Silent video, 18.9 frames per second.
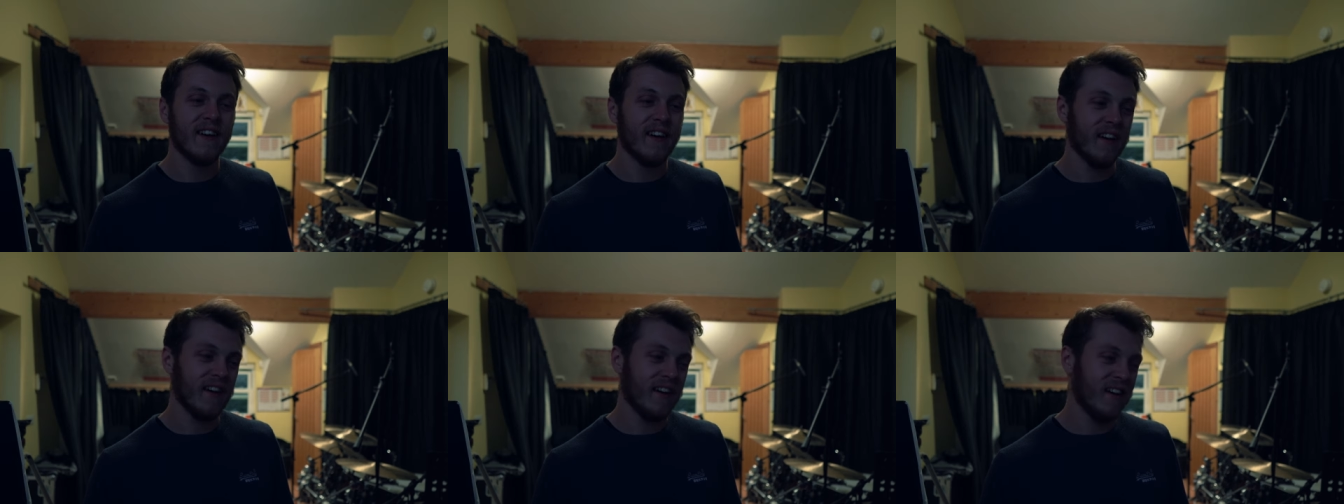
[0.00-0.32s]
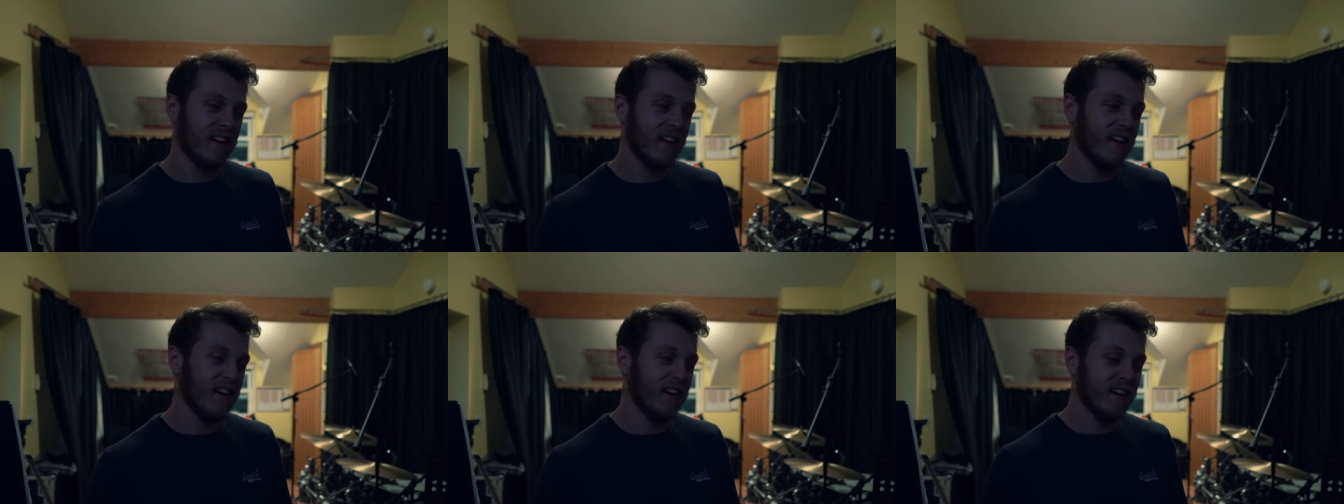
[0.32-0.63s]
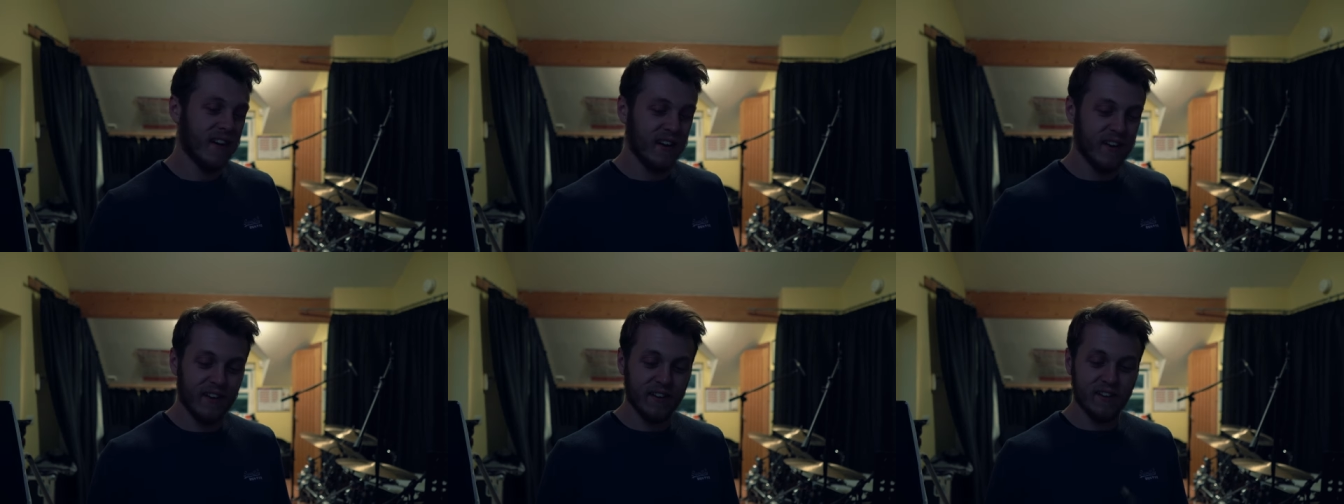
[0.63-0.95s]

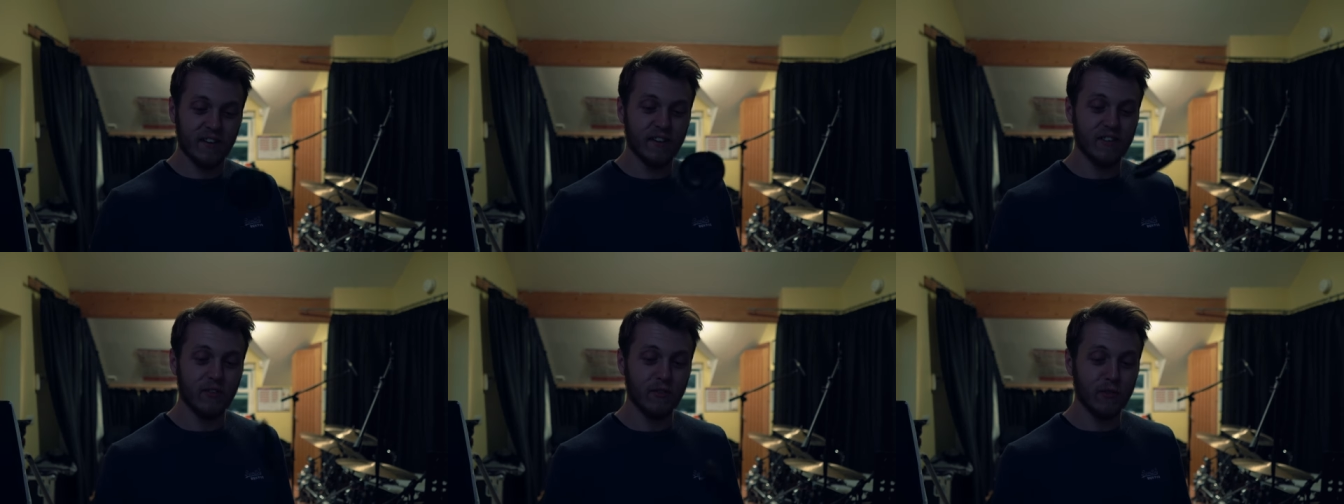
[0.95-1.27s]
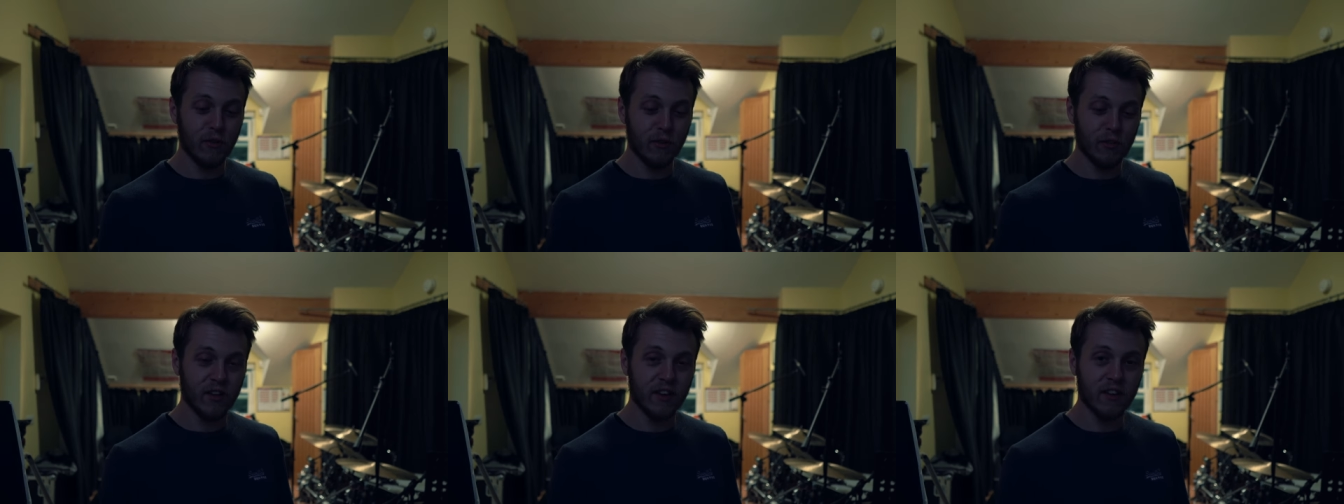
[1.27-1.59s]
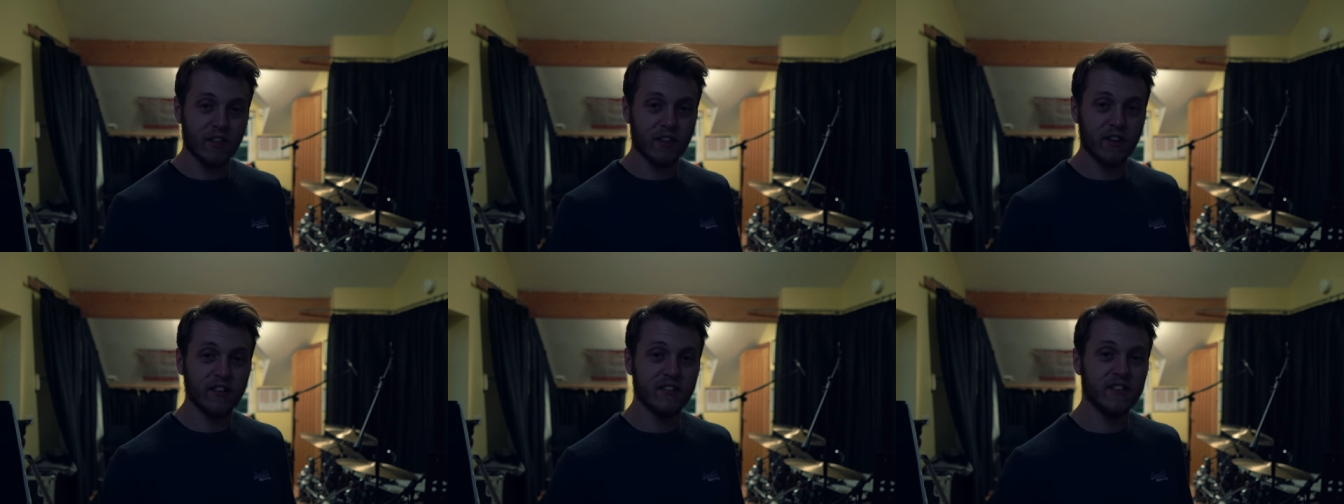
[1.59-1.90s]
and I do not
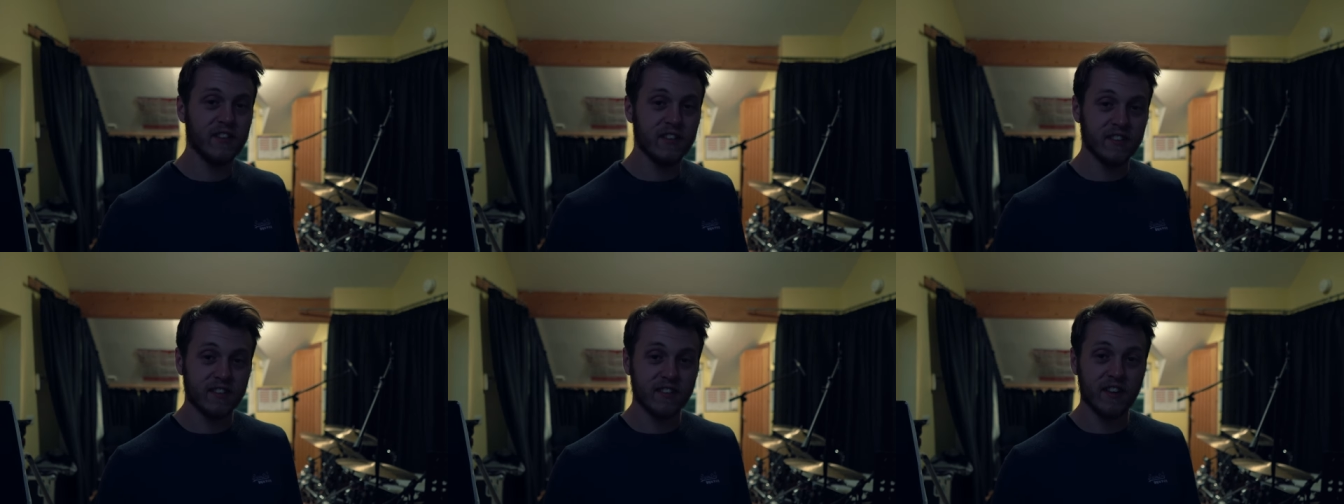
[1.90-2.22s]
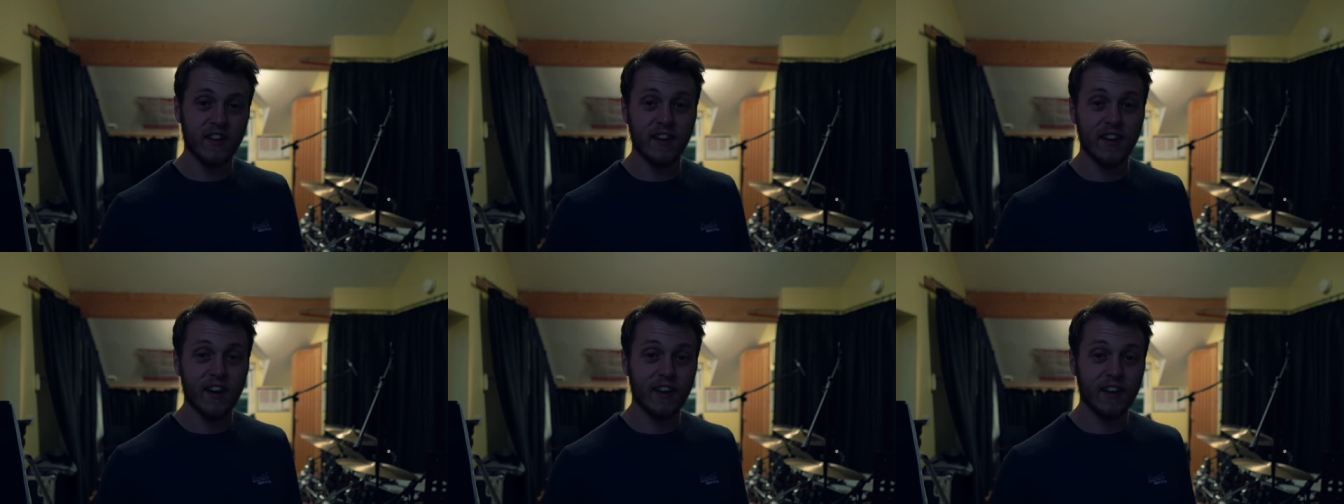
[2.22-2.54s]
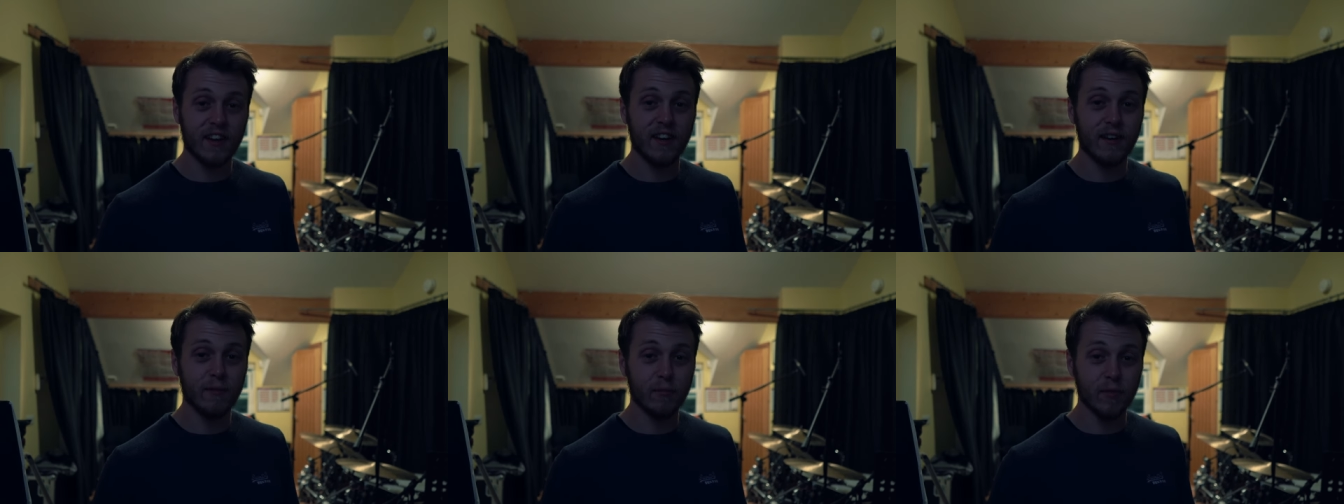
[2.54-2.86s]
think thirteen is an
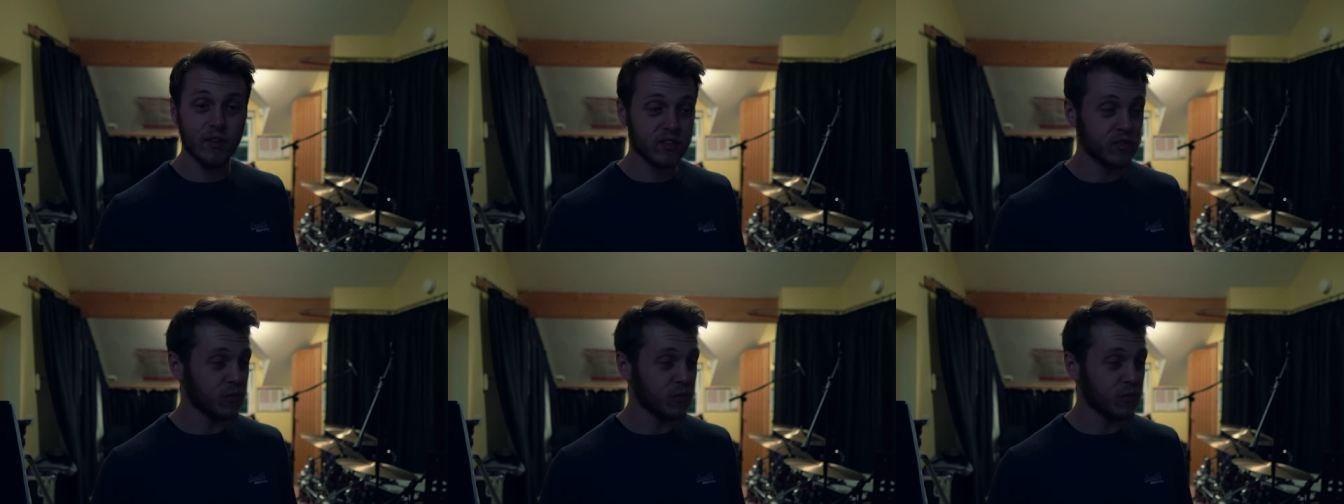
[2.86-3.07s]
unlucky number,